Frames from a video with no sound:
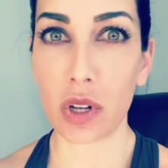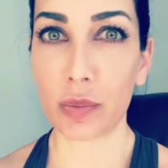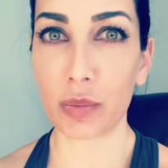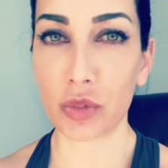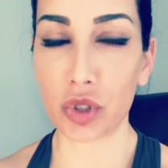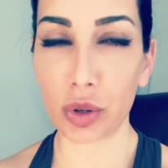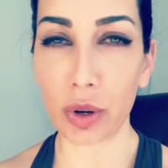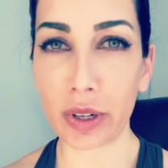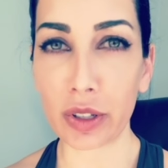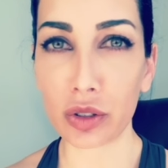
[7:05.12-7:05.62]

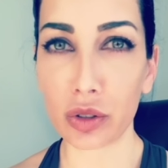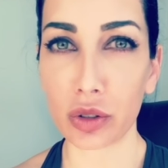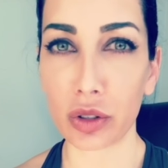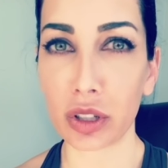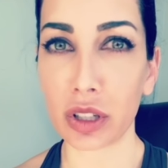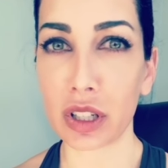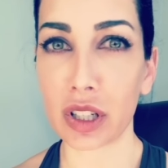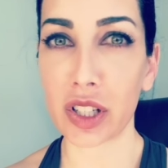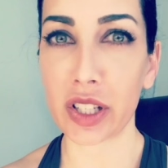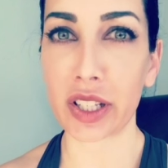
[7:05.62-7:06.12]
I'm trying to
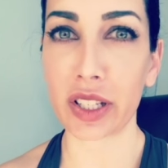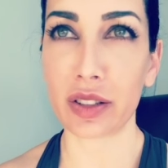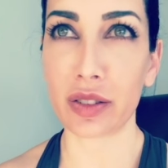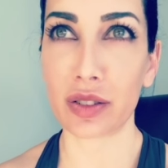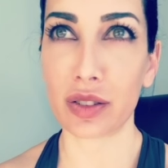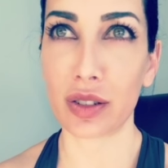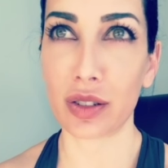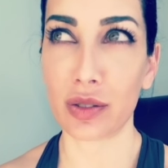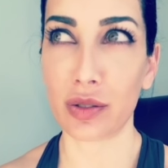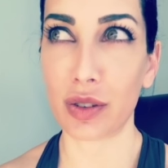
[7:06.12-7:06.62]
learn
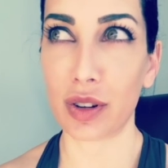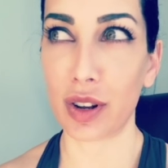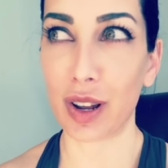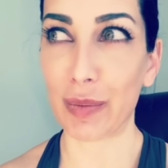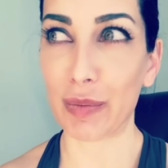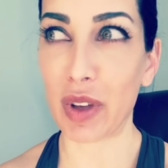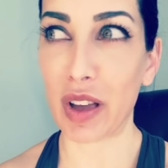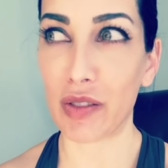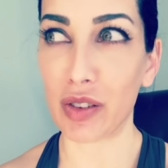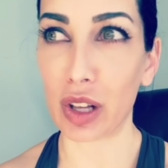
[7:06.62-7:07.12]
cleans and
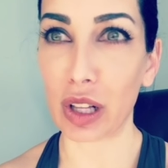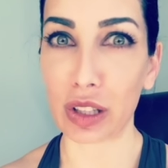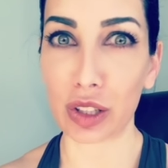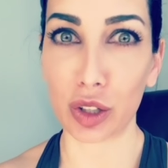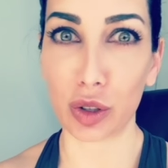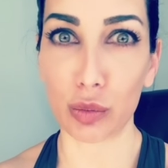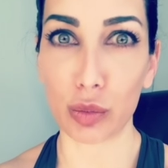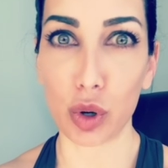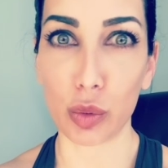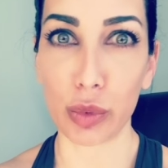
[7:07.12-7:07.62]
I'm having a
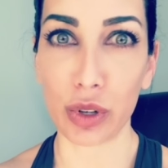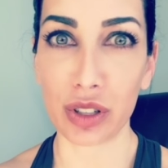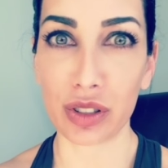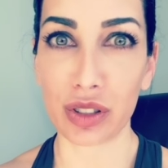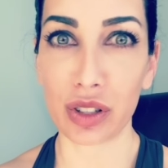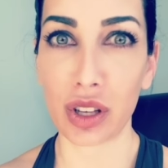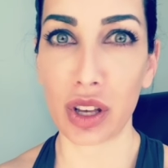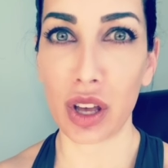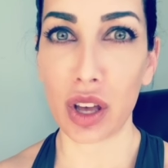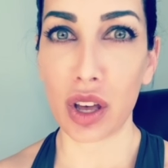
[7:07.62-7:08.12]
little
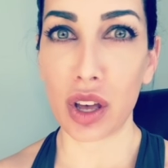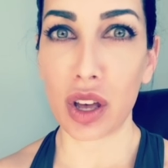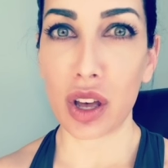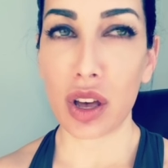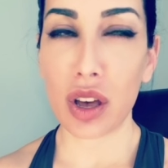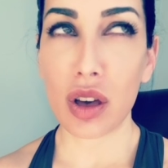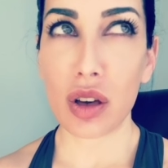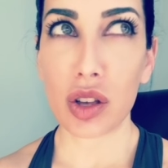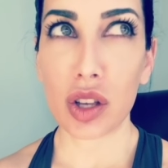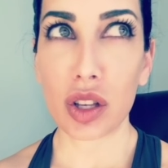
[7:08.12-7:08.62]
moment.
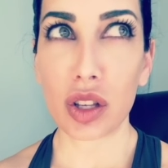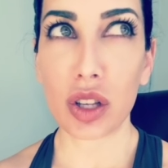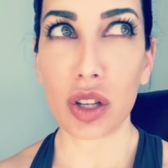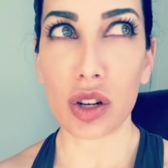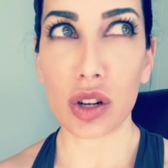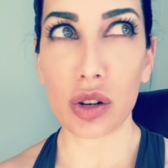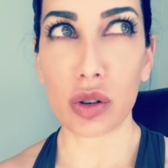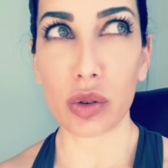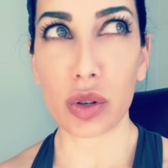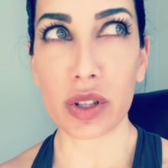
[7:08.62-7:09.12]

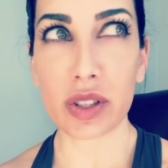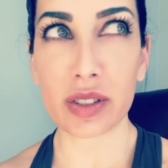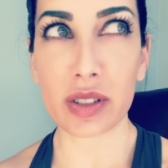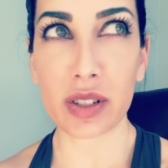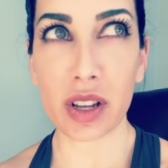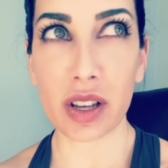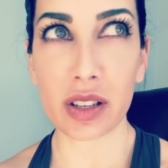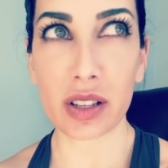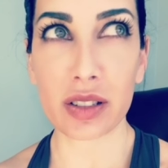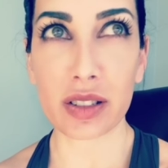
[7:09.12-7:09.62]
You know,
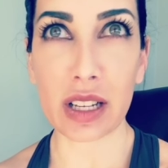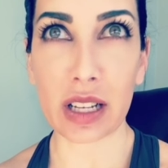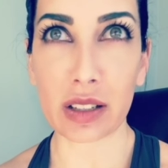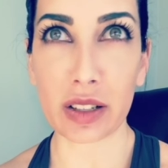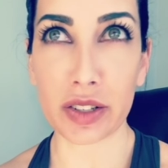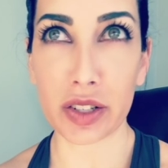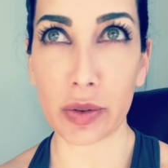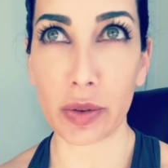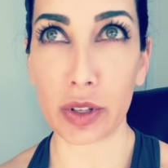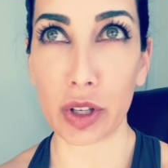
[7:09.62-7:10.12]
it's not
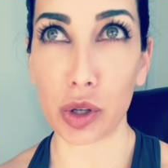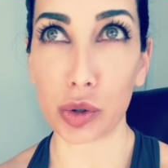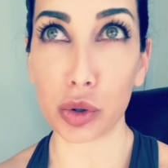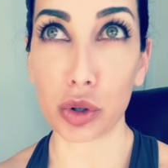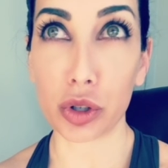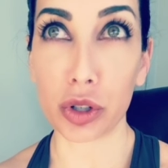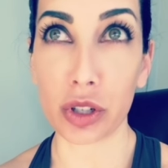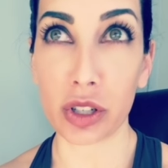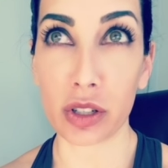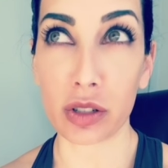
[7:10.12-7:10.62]
exactly something you
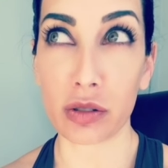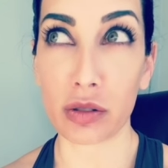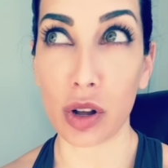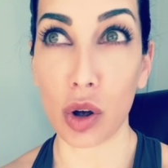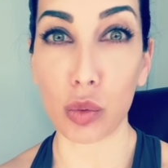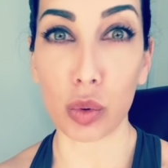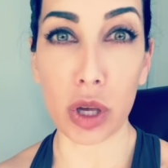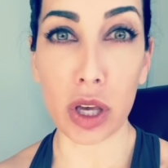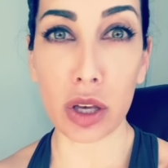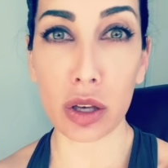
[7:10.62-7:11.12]
learn in
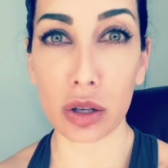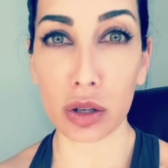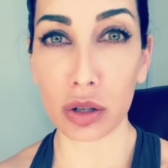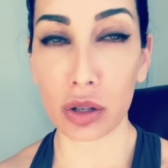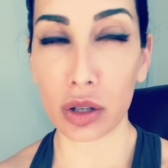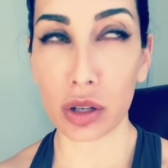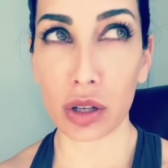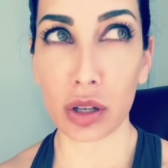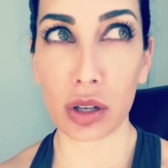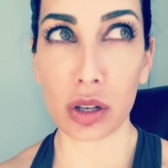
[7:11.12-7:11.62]
a week.
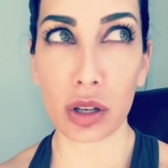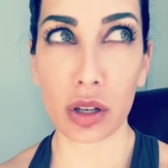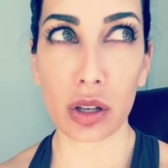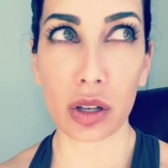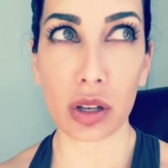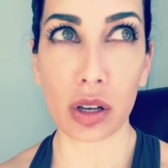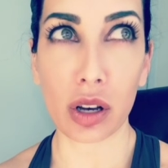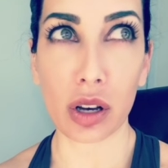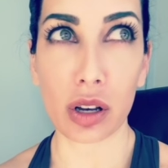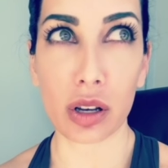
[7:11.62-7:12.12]

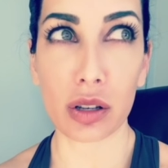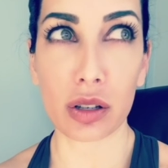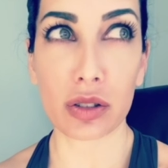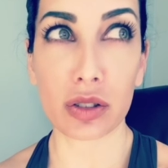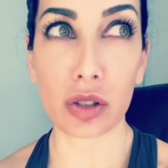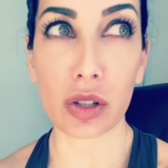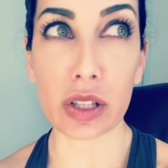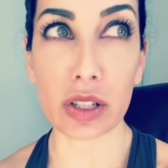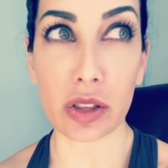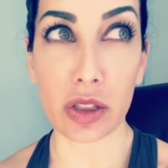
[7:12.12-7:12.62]
Uh,
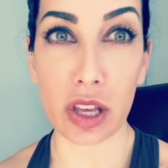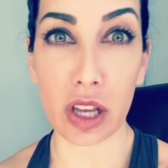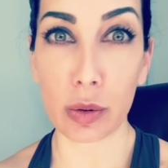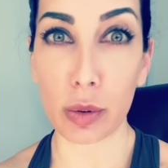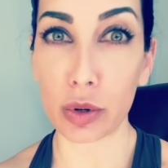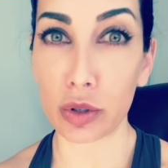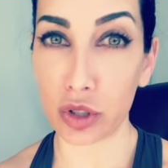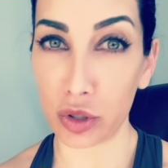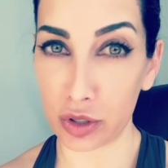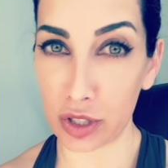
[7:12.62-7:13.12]
it's a lot to think
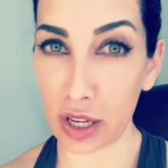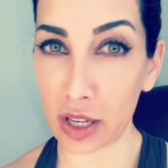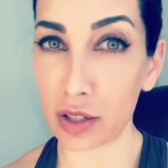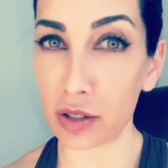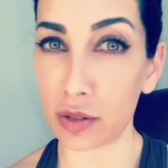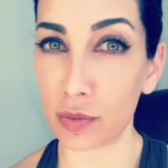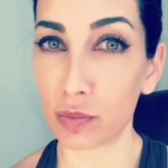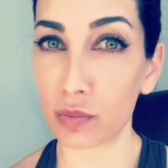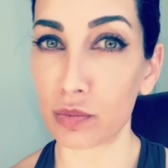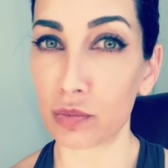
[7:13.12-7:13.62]
about in two
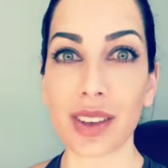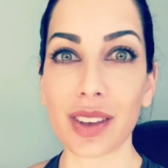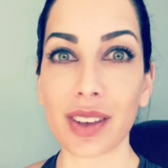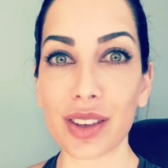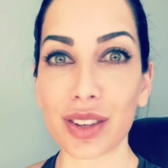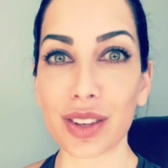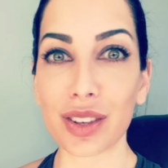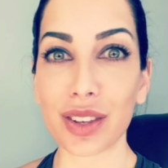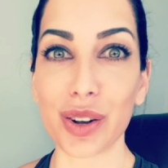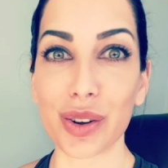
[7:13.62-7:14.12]
seconds.
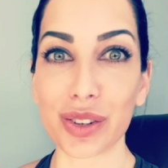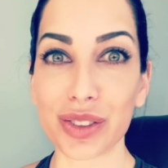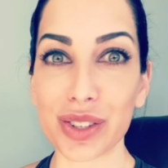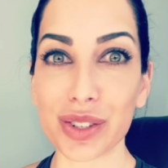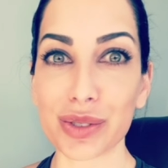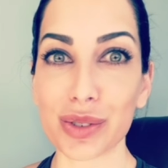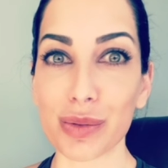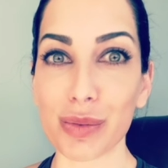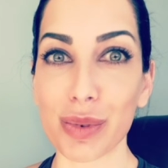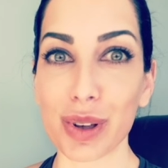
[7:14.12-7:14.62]
You know what
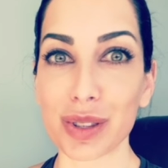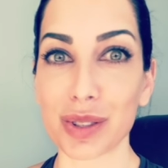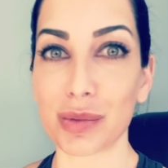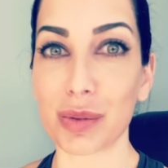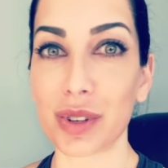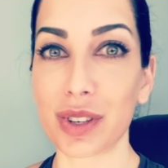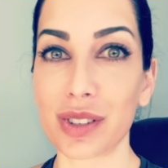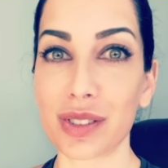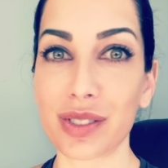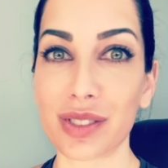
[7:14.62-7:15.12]
this reminds
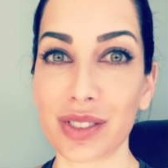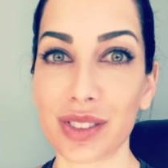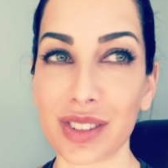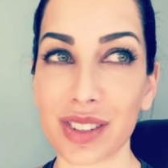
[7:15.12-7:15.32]
me of?